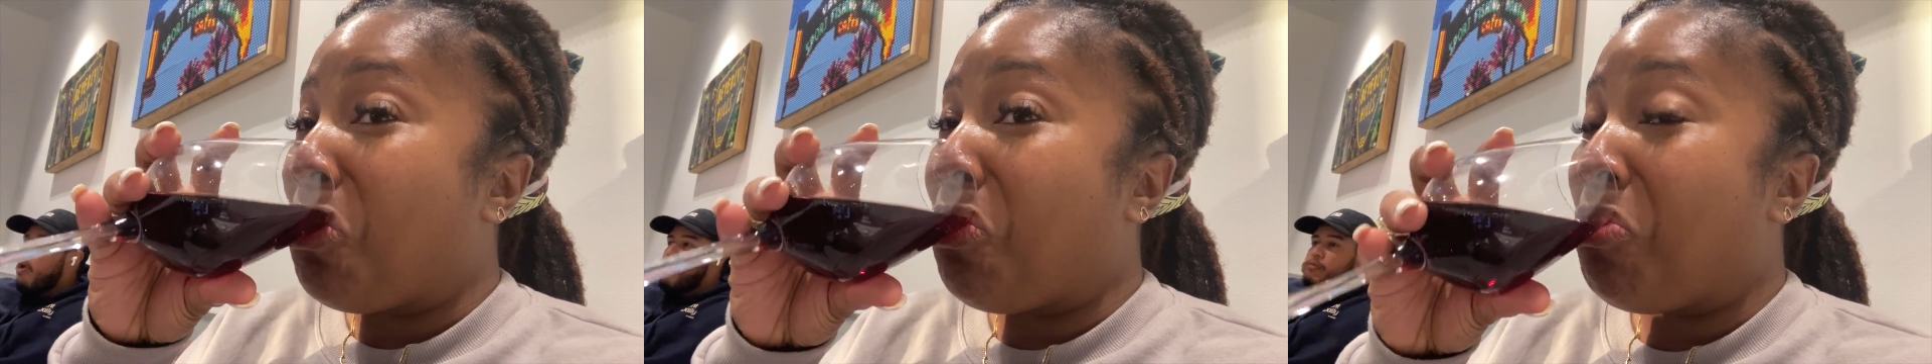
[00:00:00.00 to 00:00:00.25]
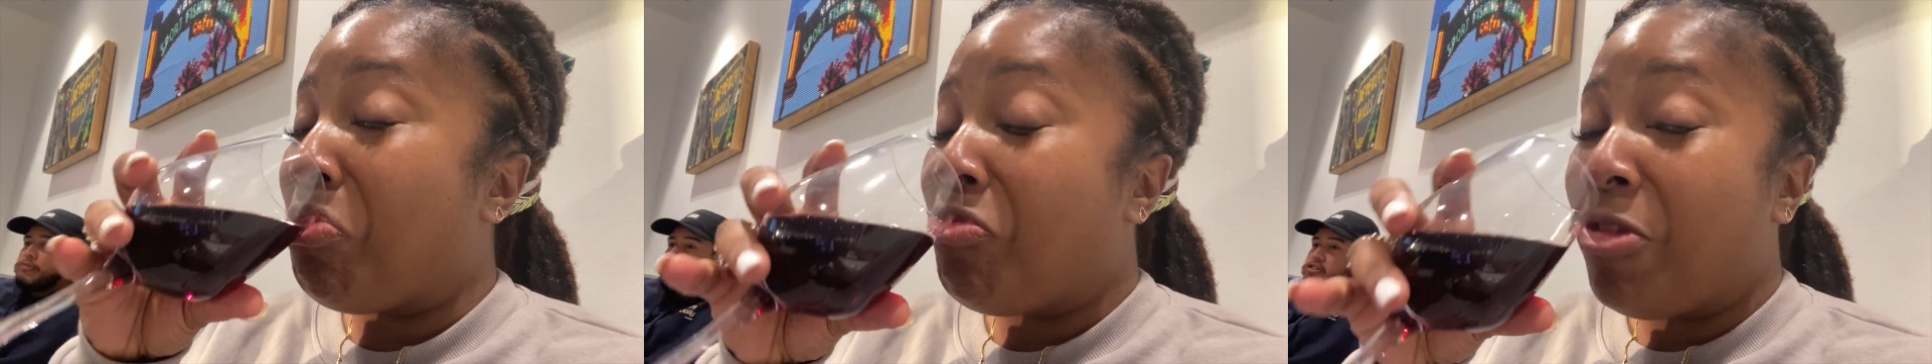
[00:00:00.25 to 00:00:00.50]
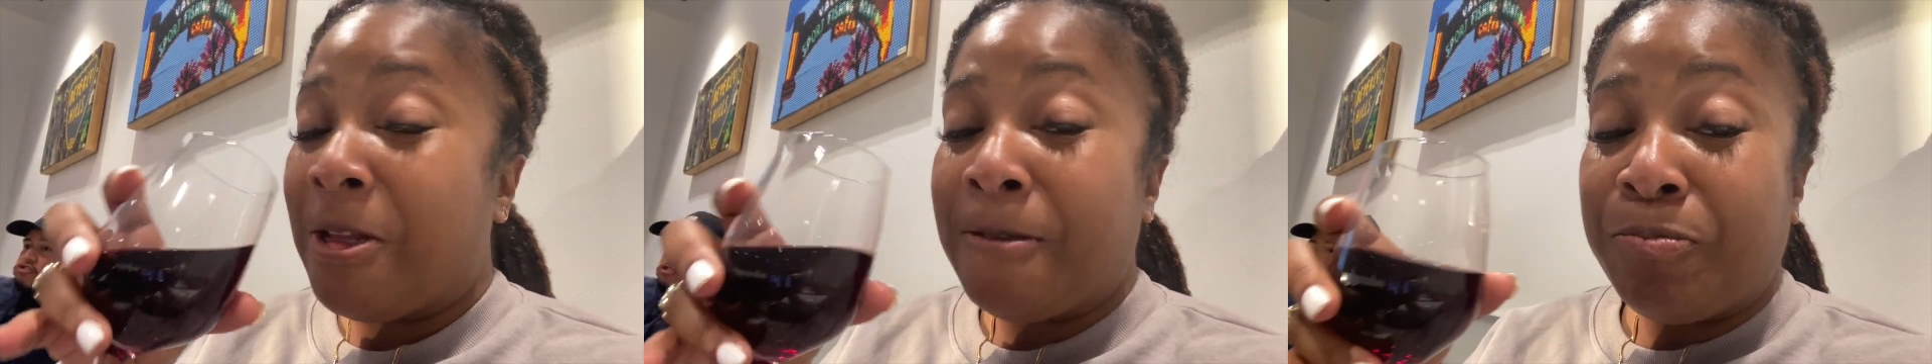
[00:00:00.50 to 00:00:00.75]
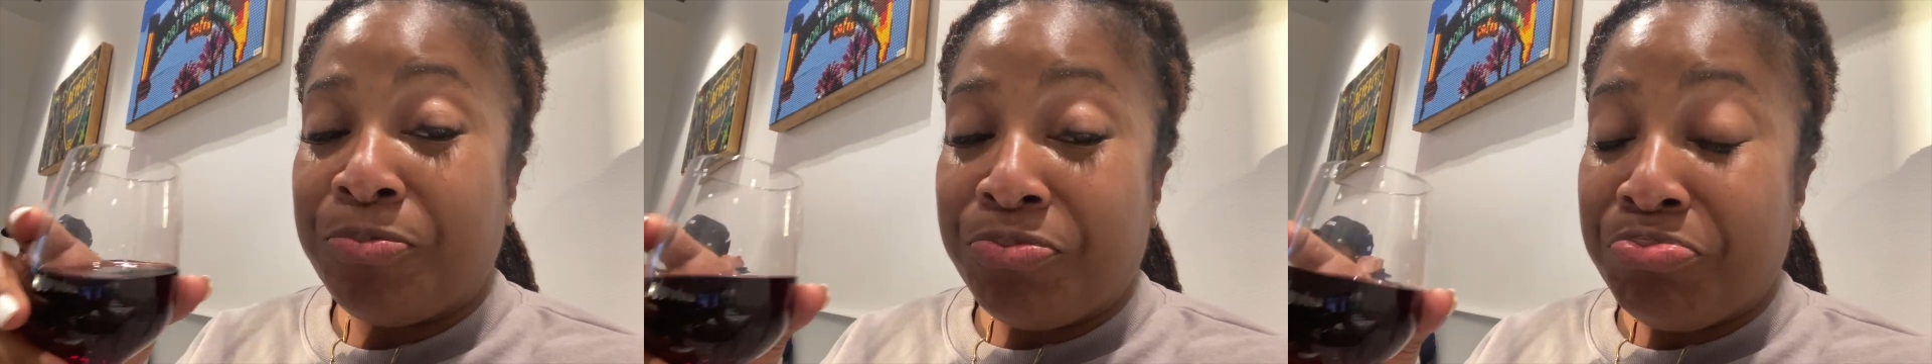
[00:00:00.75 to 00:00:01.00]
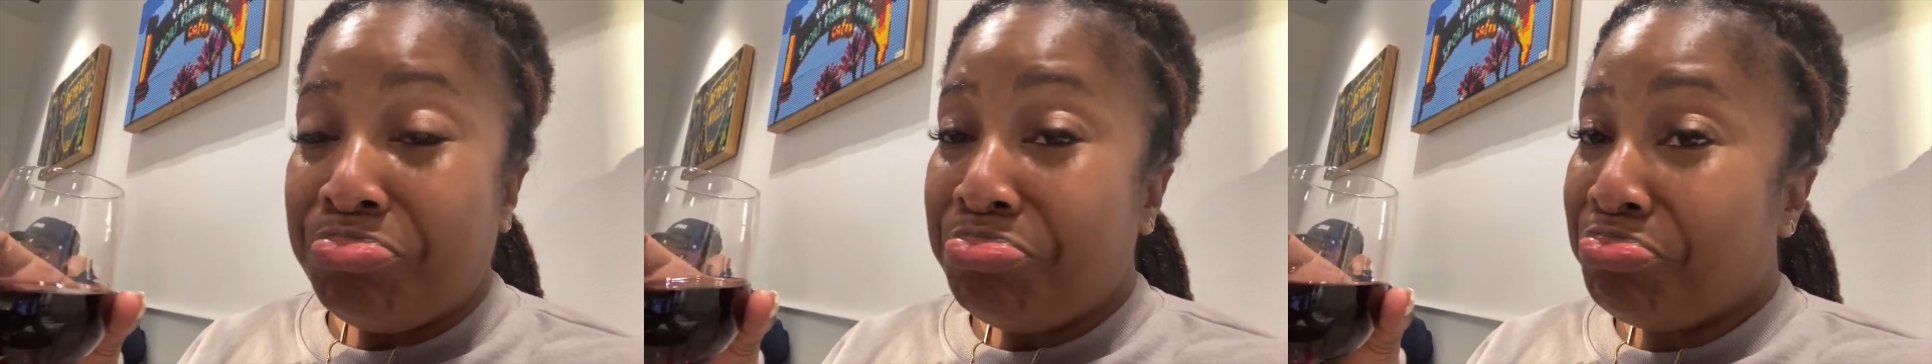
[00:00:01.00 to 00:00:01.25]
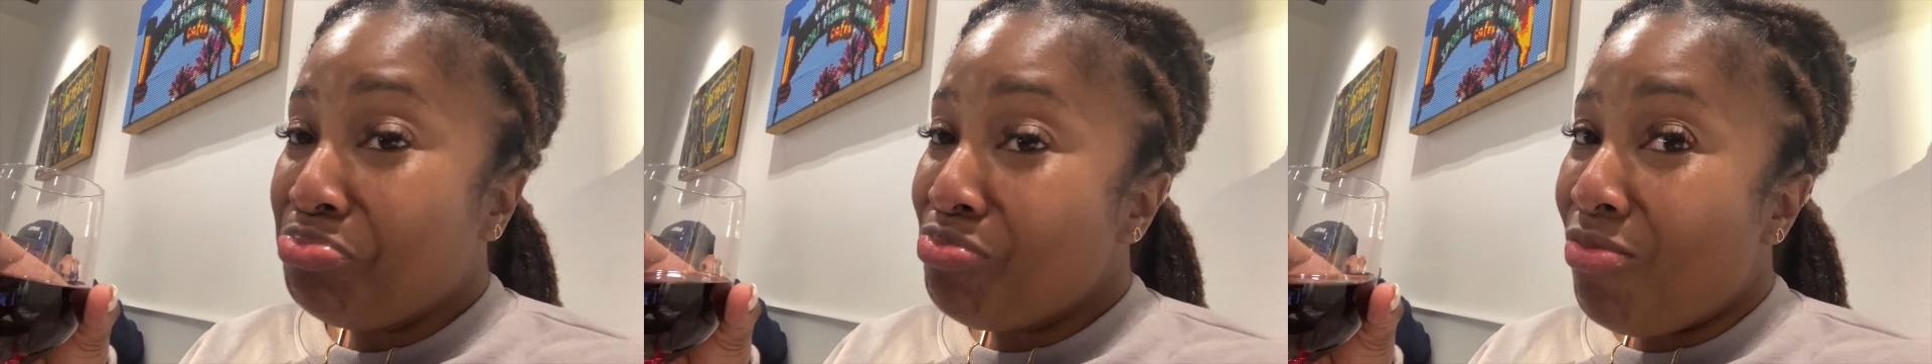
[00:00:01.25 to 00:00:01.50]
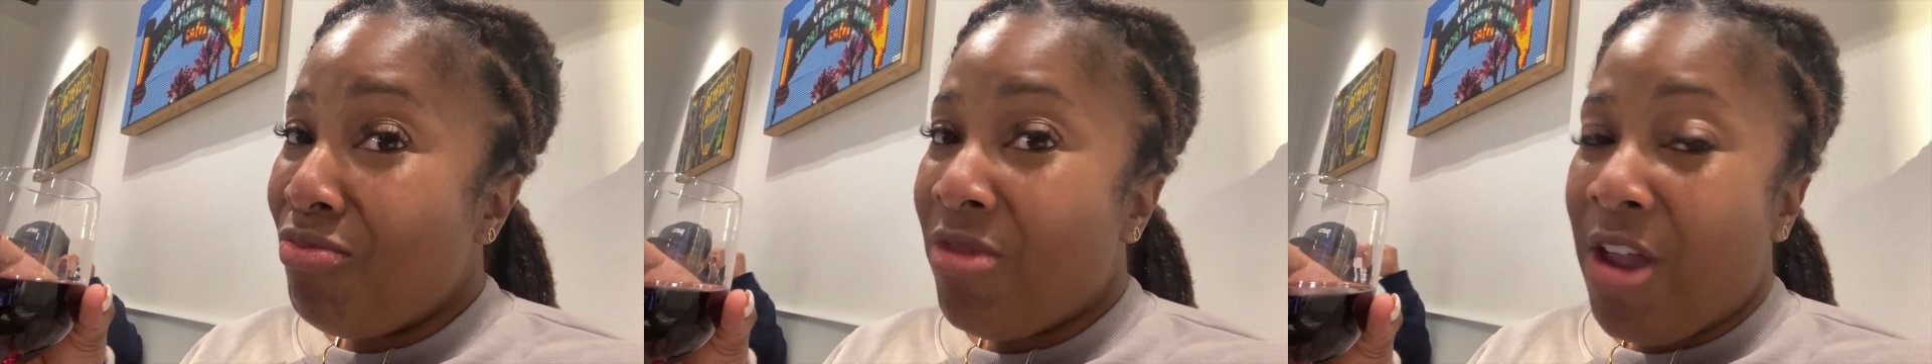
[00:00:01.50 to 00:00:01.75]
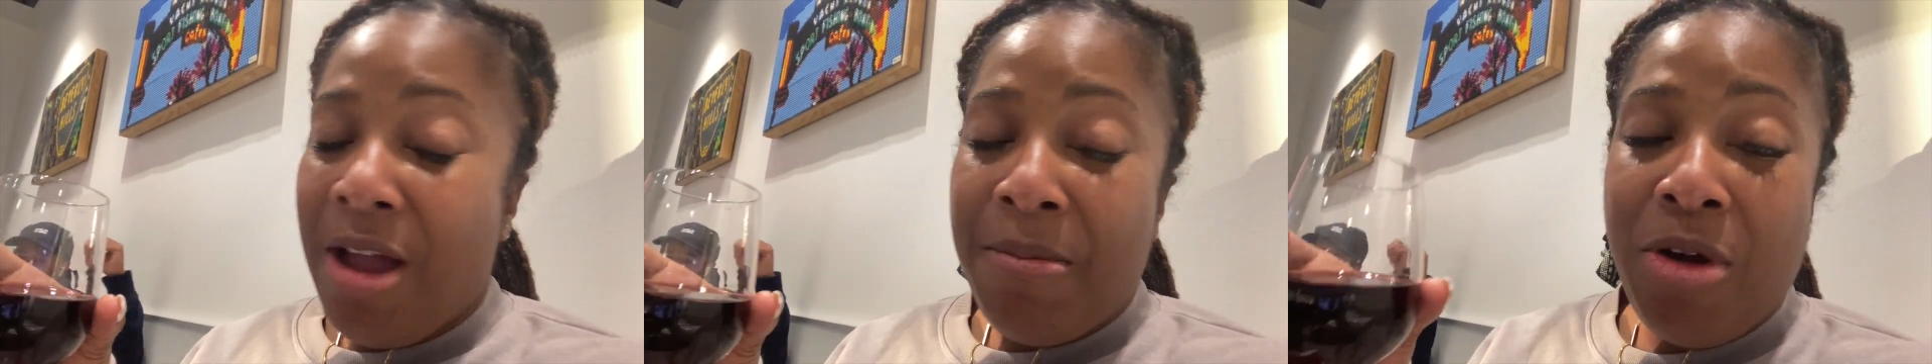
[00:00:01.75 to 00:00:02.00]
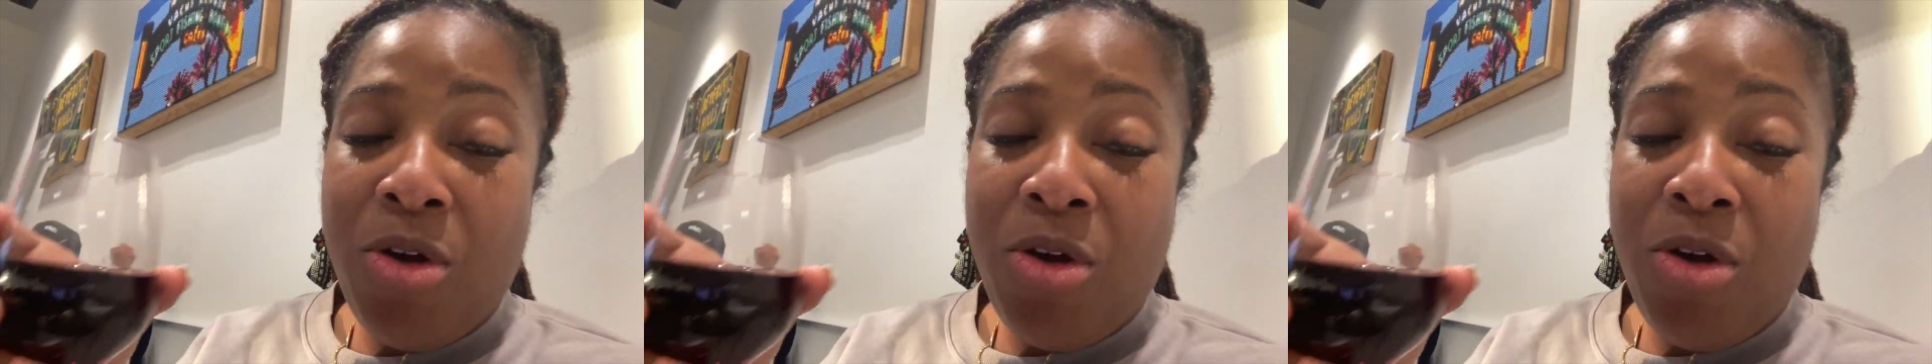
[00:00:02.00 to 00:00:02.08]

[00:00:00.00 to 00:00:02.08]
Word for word: um, uh, good sleep too. I'm gonna